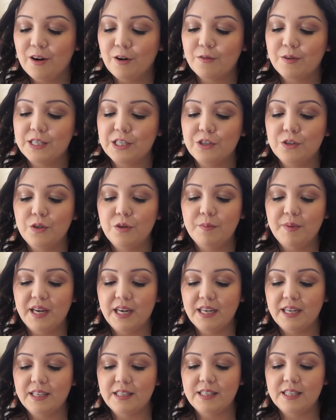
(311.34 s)
original made
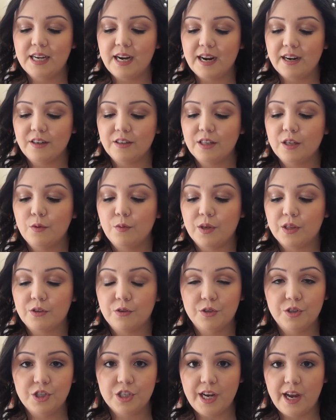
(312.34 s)
entirely with
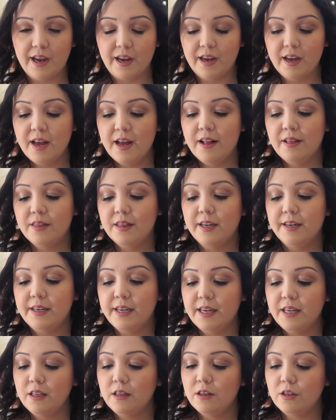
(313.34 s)
crochet. The
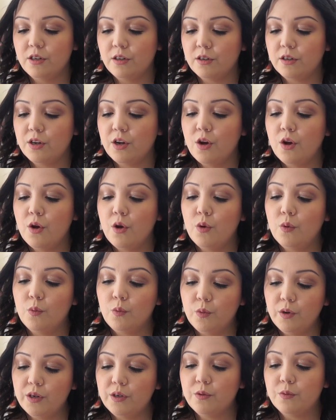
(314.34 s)
knit look
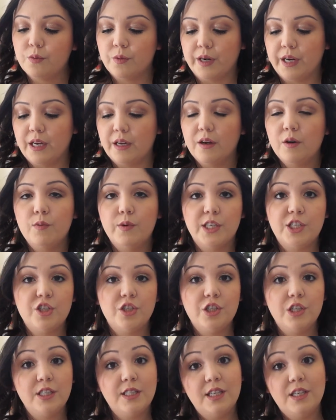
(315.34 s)
wood ring, which
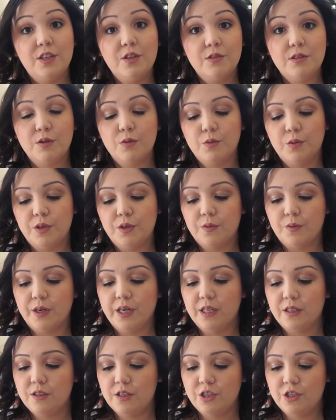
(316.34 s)
she did use a wood
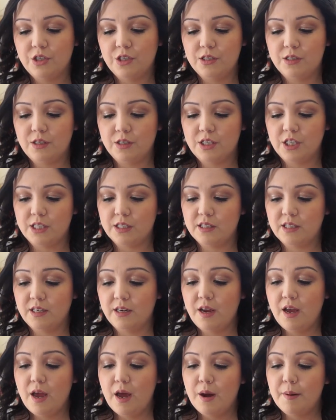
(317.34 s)
ring, so she suggested,
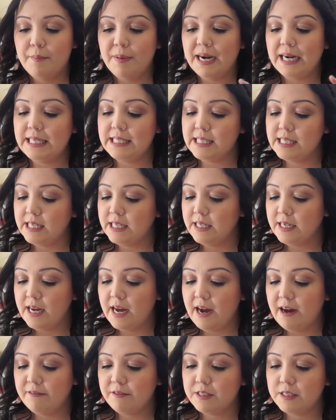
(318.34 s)
but I didn't
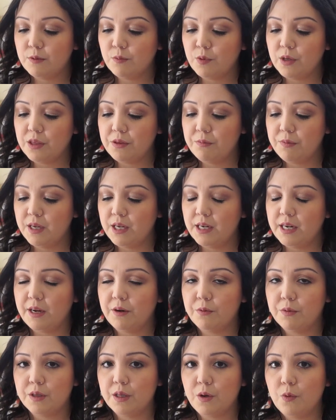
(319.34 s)
have some with me and I
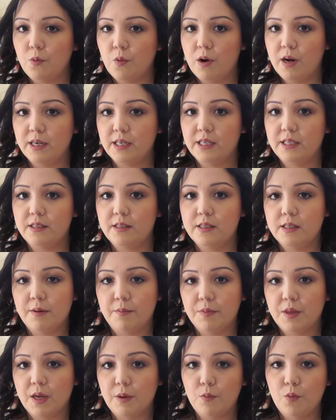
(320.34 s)
really wanted
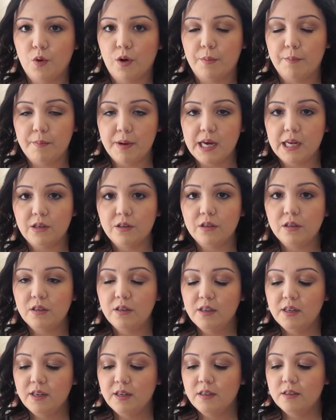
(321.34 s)
something more metal.
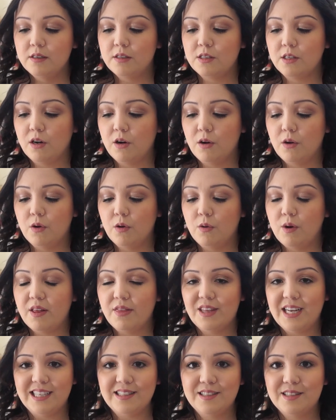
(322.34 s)
So
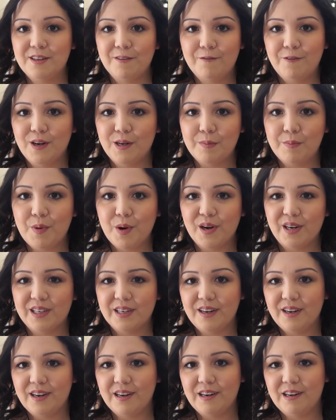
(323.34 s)
that's the fun
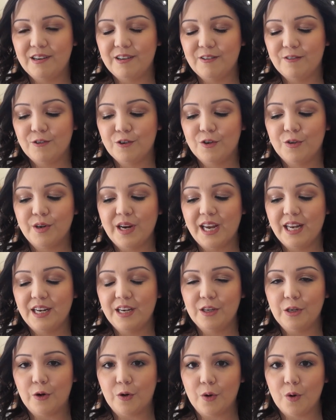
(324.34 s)
part of
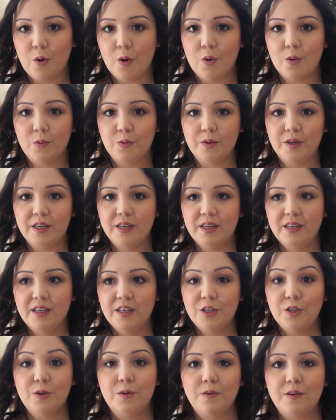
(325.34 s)
creating your own
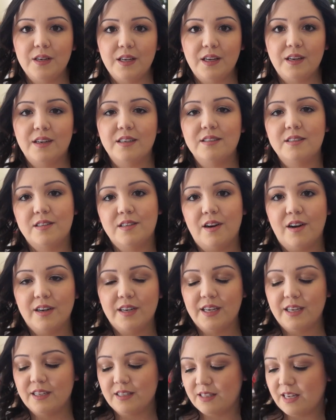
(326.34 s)
unique
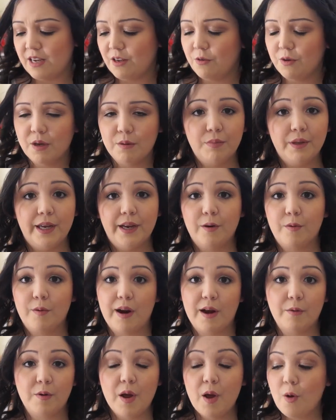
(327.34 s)
stocking is that you can play
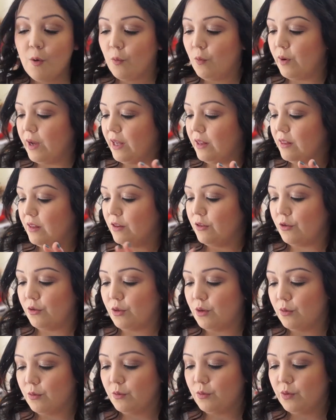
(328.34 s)
around with either
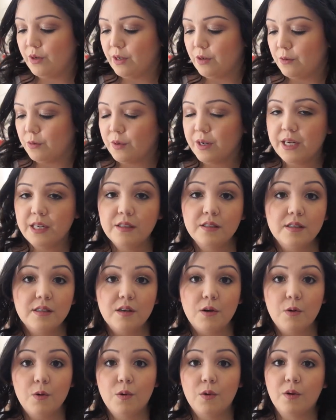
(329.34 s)
the wooden rings
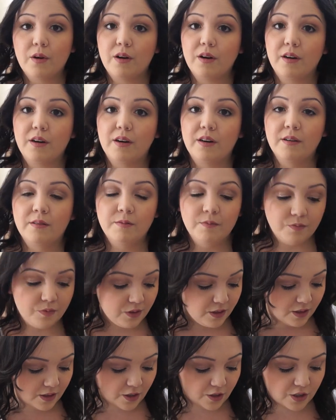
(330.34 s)
or
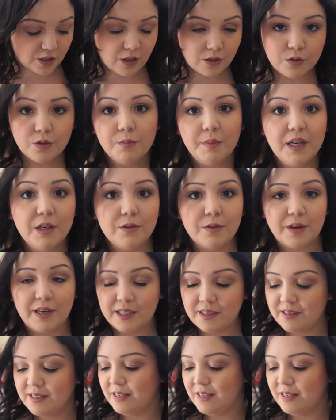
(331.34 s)
there's also metal rings.